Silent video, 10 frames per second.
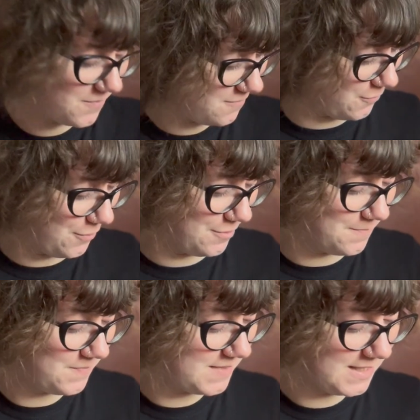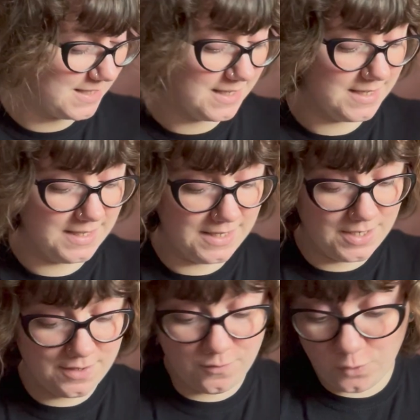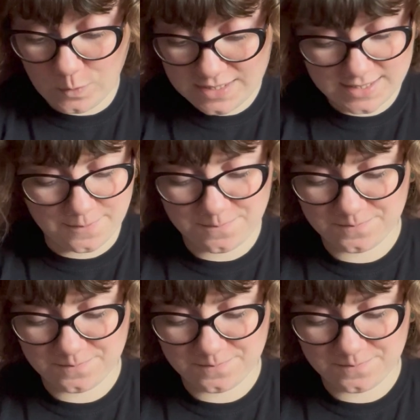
for winter.